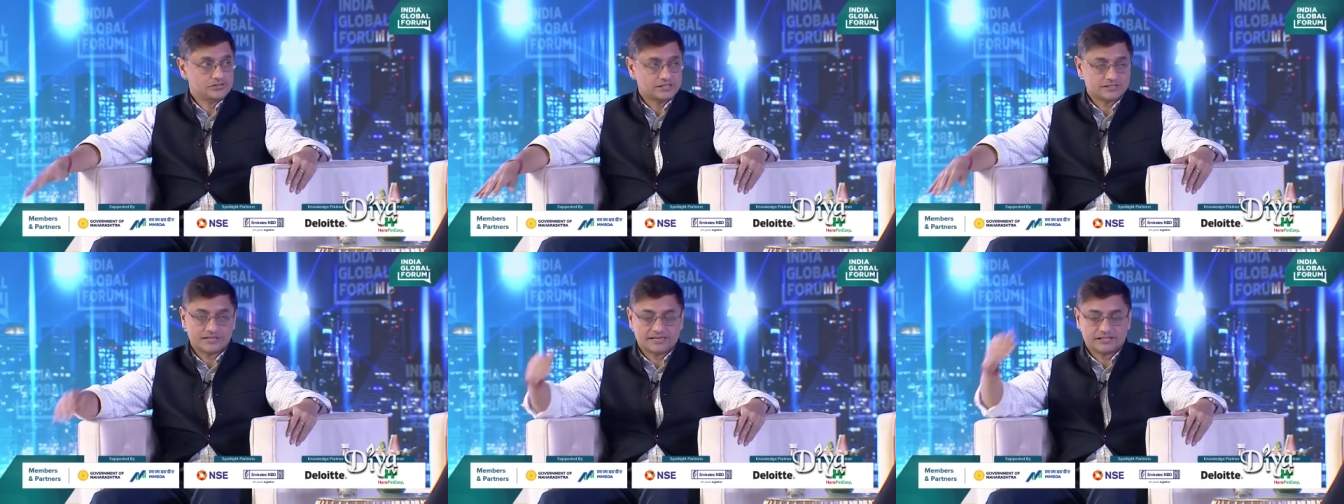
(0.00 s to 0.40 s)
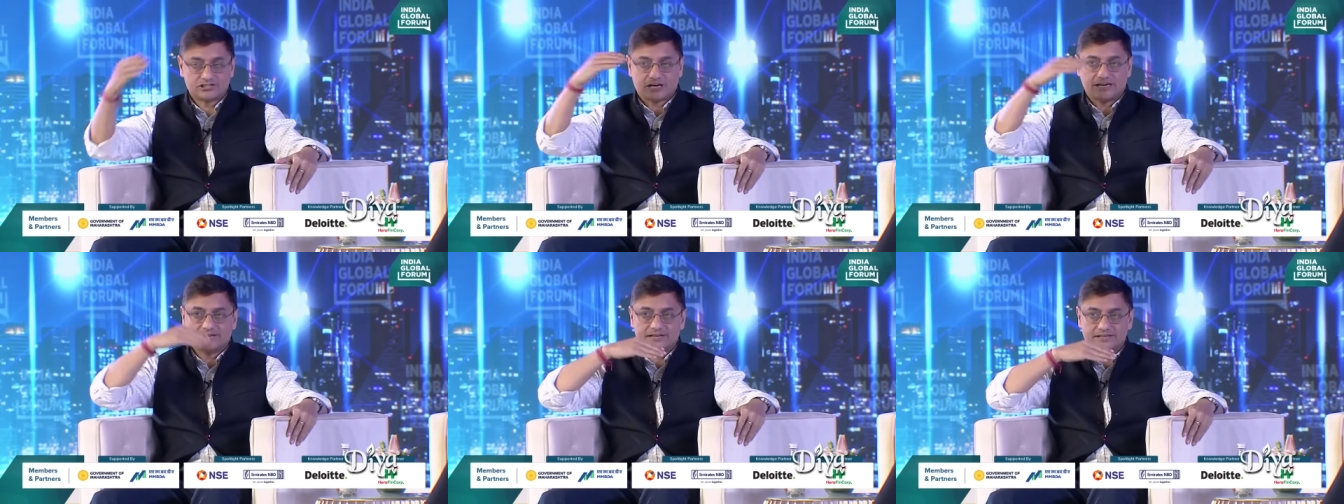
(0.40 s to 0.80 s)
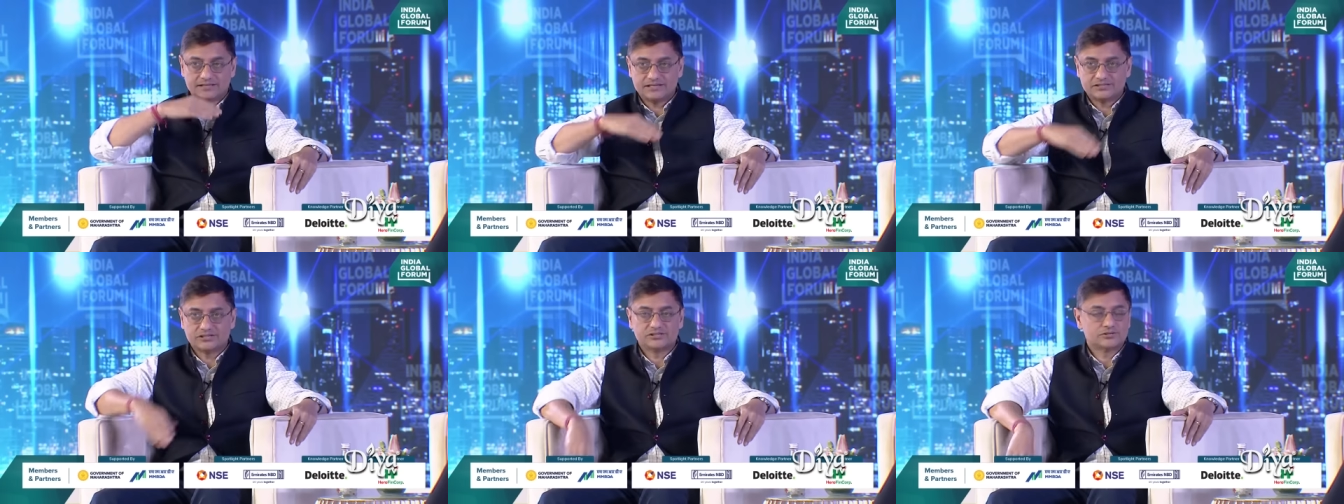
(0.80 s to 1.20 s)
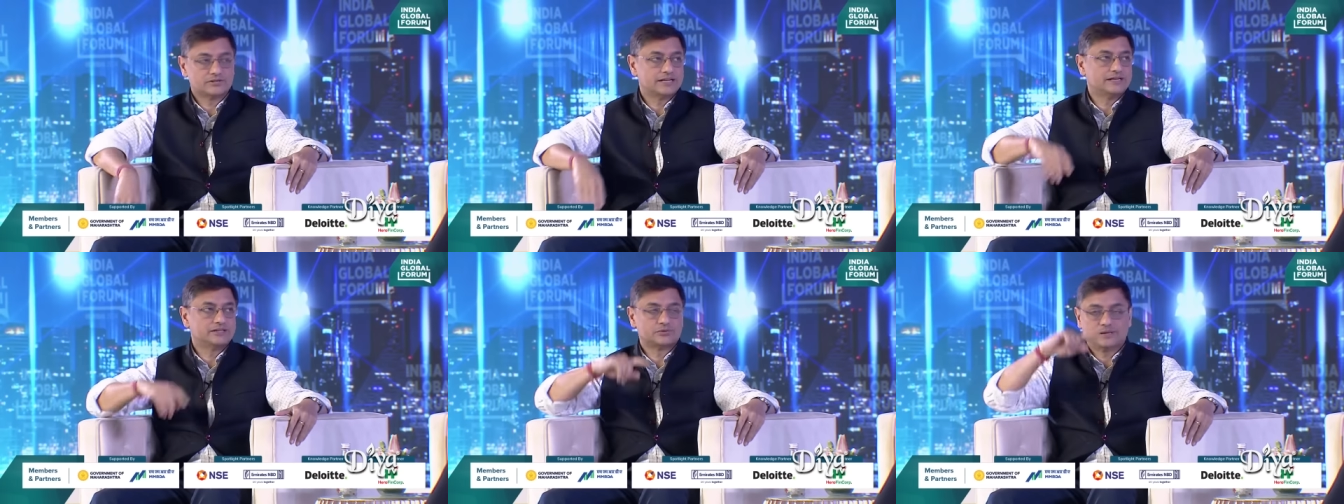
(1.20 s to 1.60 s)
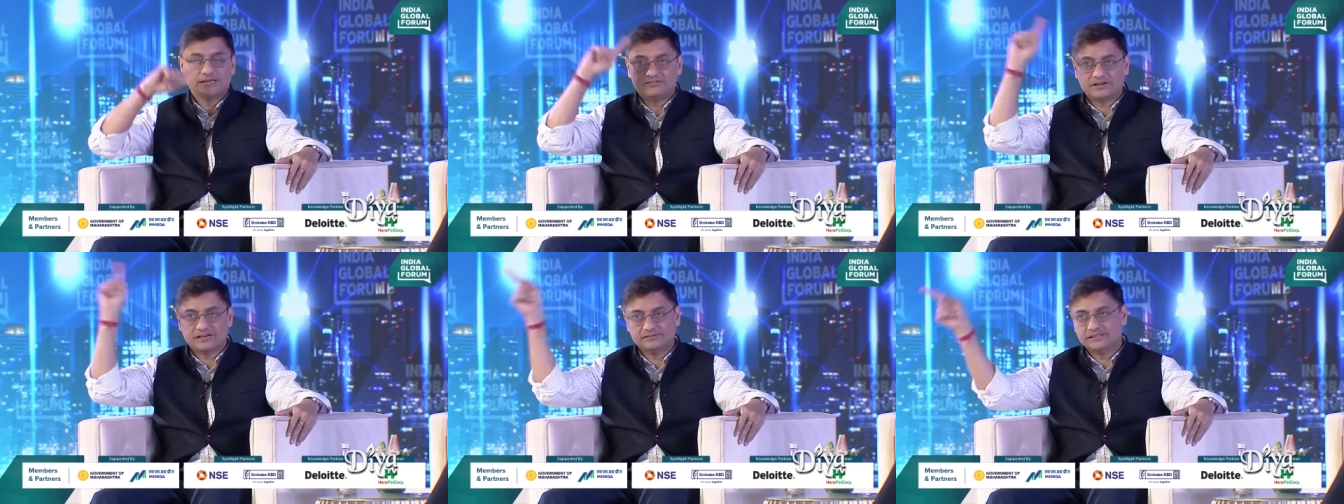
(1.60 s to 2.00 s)
Just like China is aging today, in
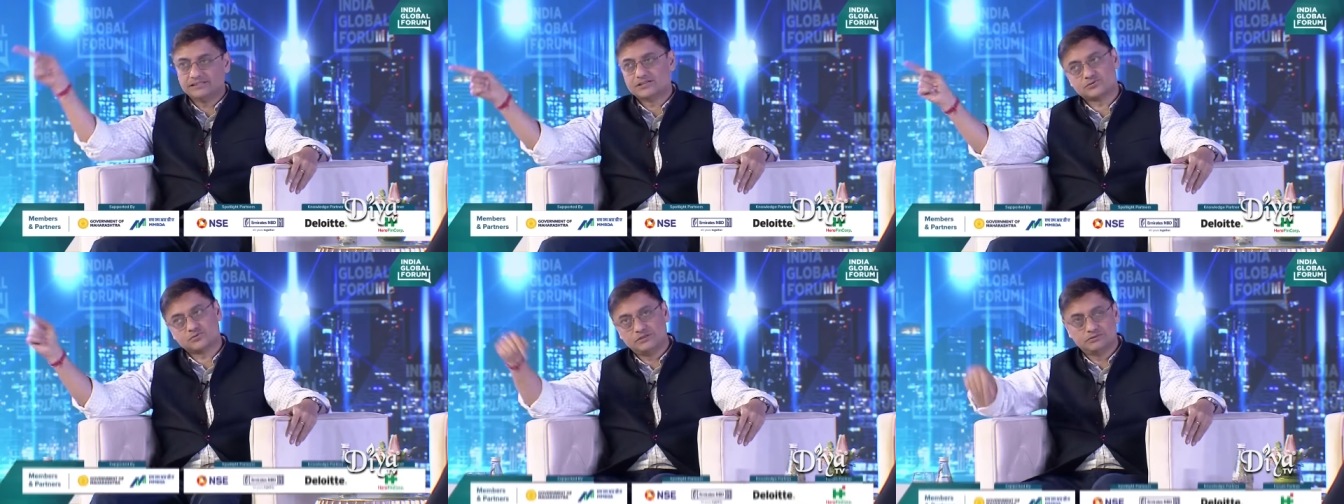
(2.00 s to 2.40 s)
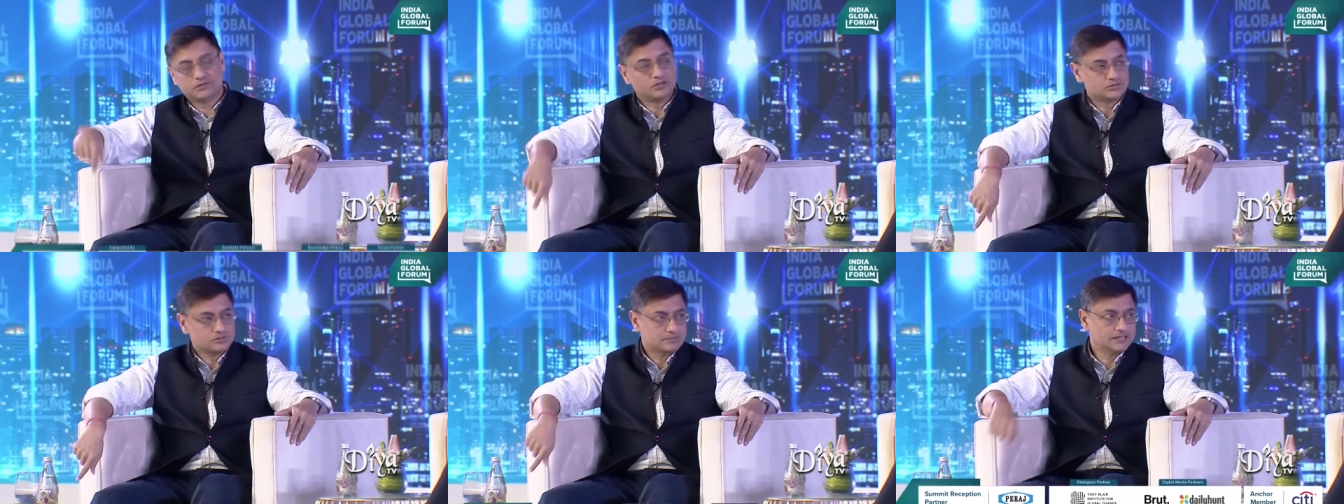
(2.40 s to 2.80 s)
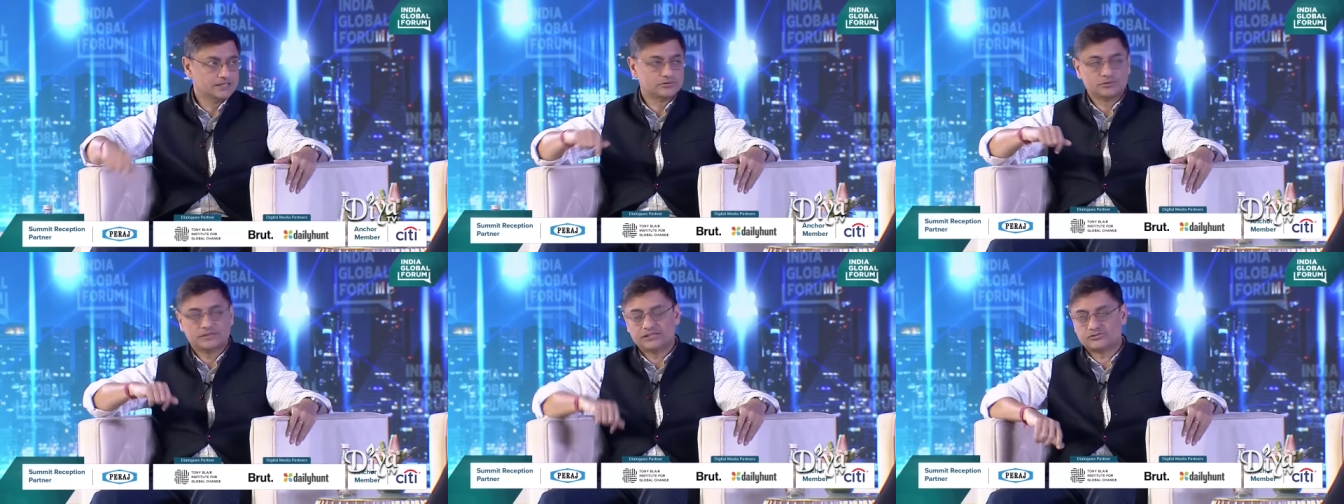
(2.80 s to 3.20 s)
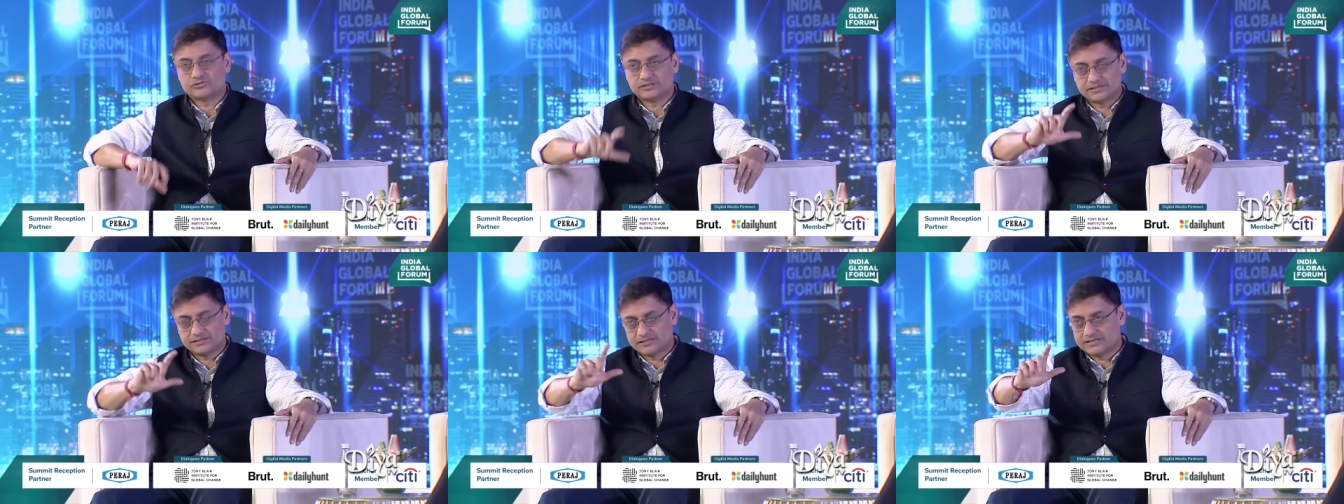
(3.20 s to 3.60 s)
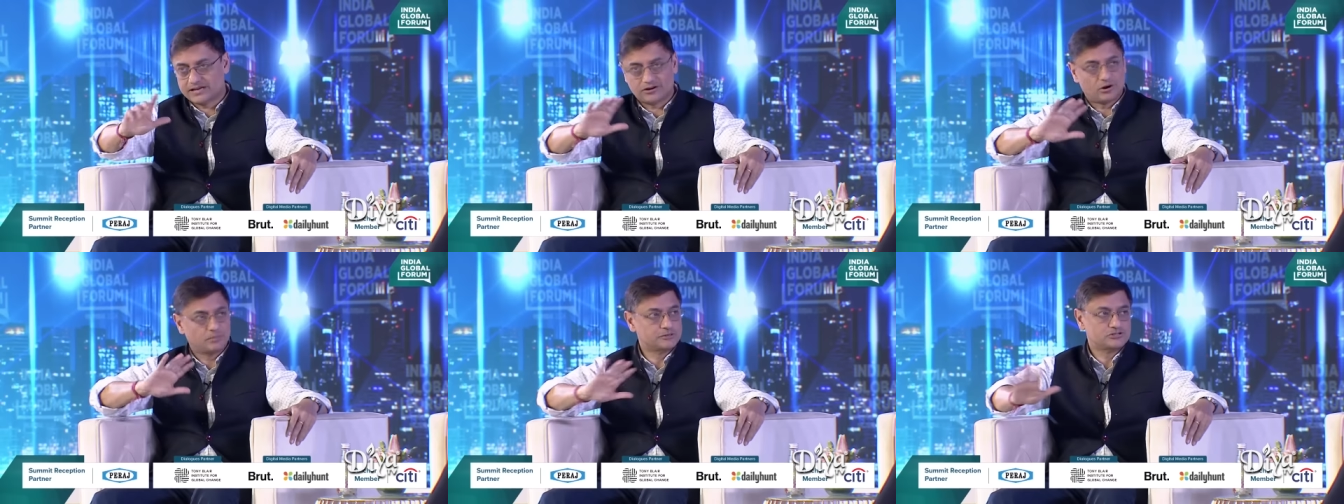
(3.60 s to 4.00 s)
25 years, we will also begin to age. So this is
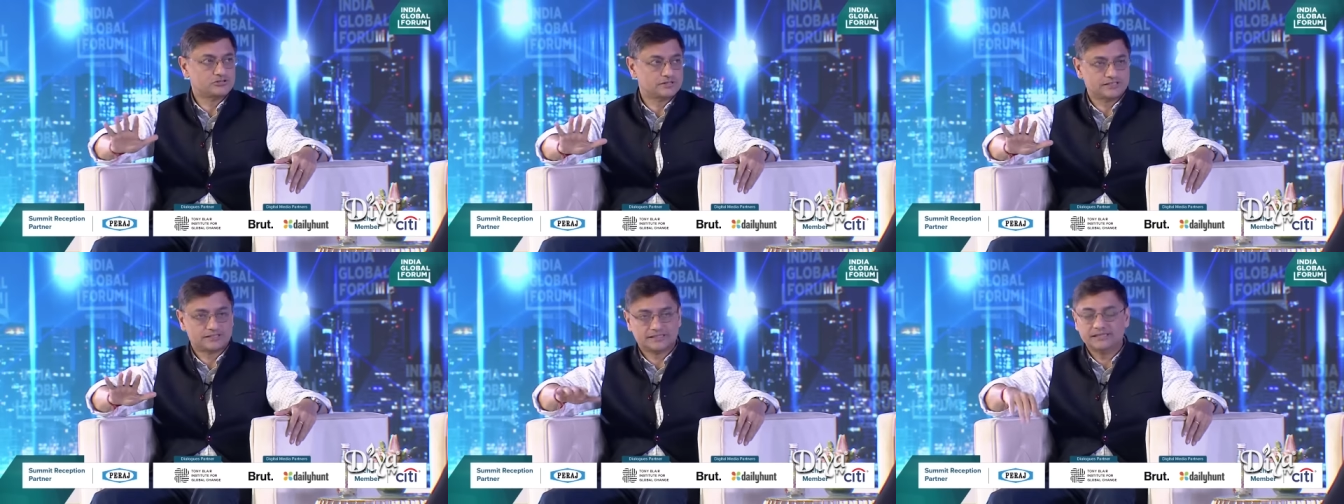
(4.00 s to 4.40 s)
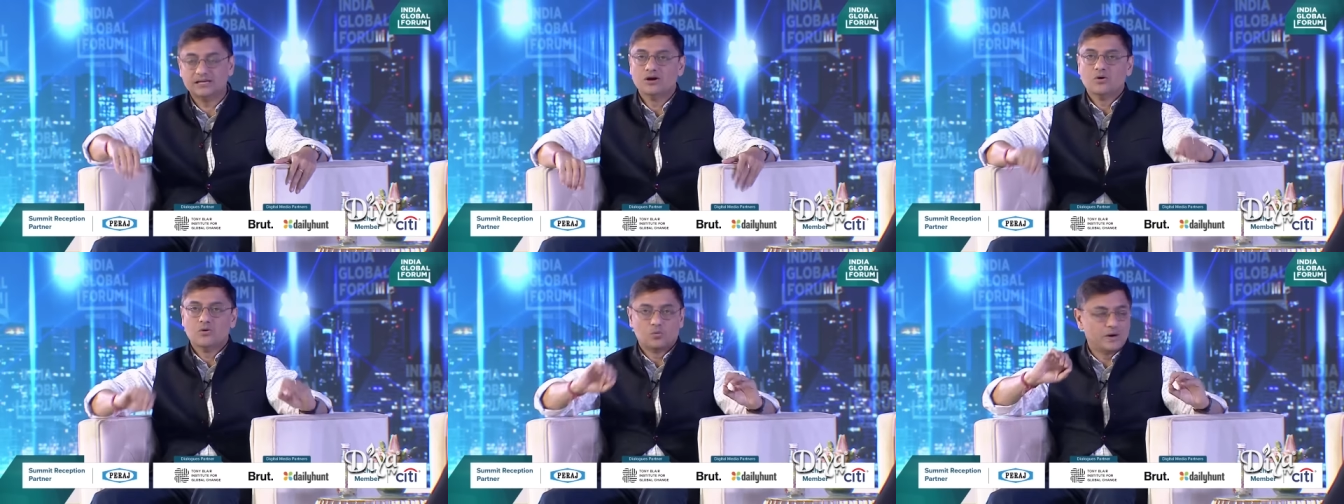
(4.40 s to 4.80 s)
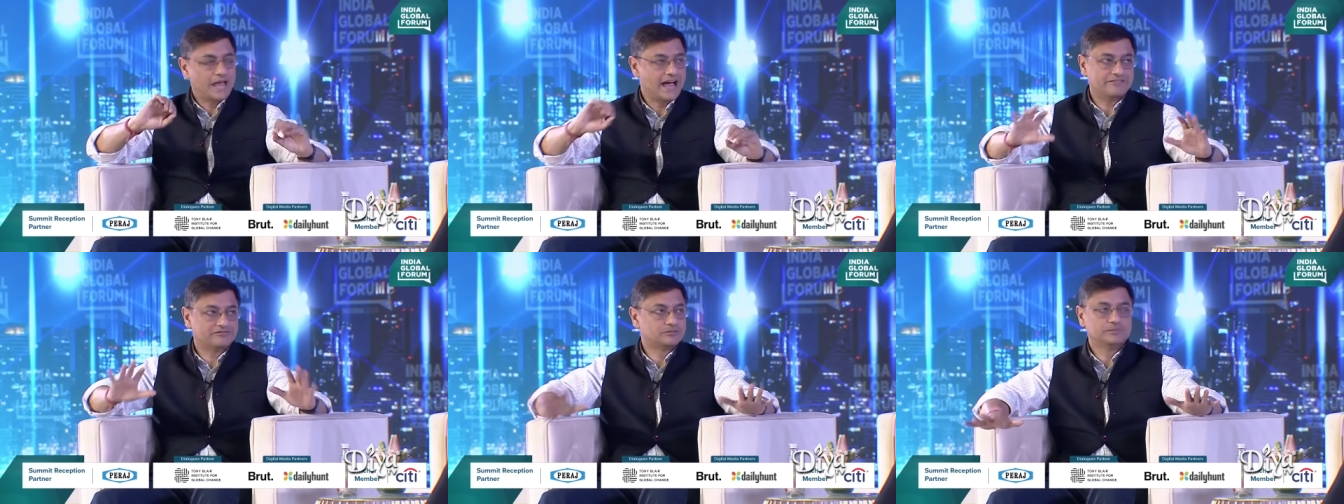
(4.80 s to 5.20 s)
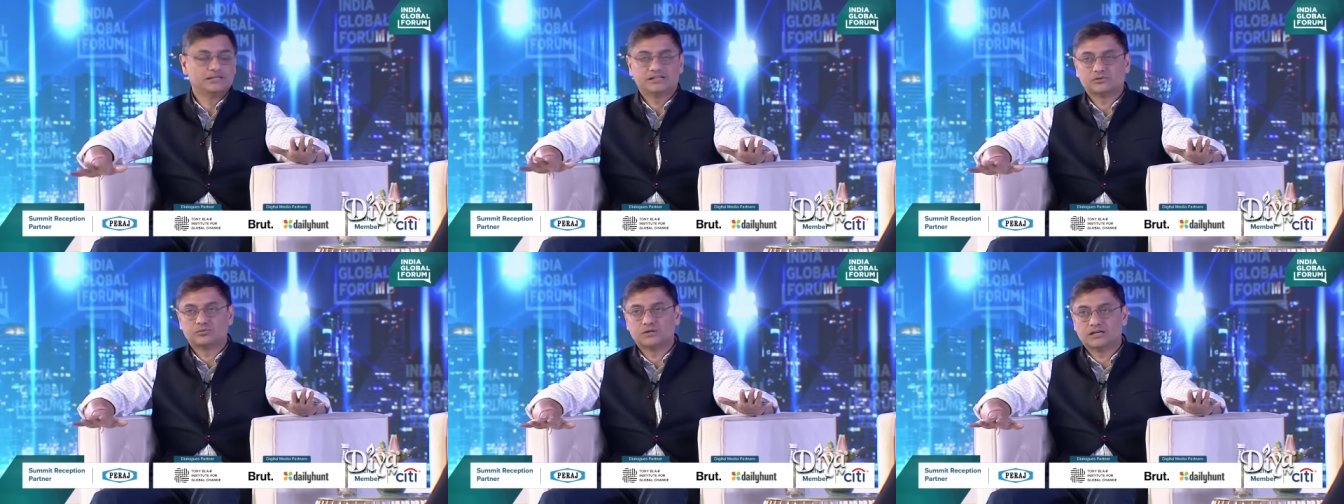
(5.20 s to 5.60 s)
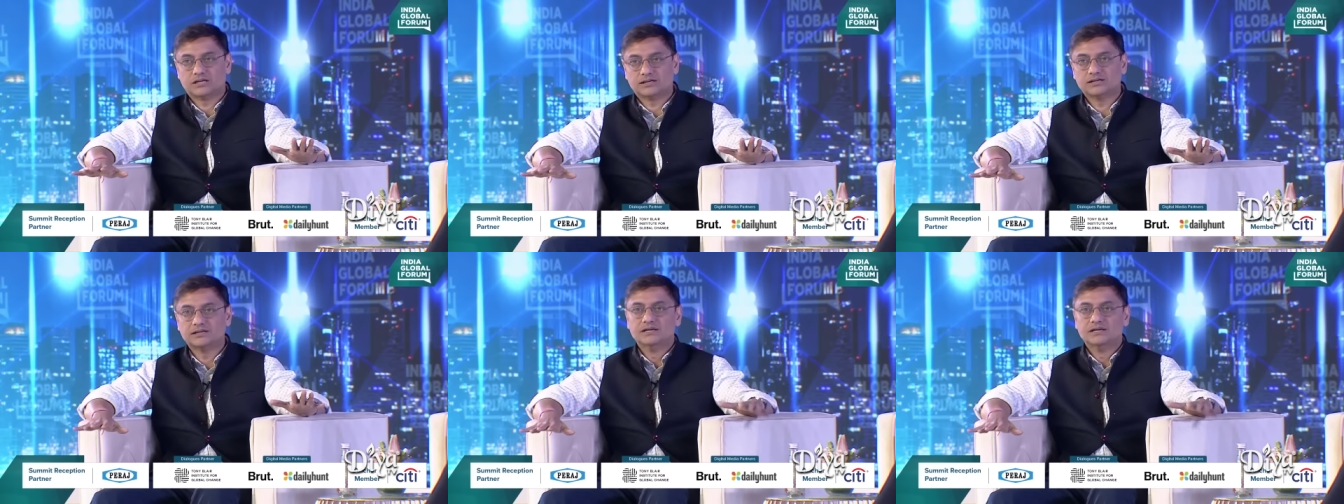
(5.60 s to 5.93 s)
our opportunity. We have to make it work.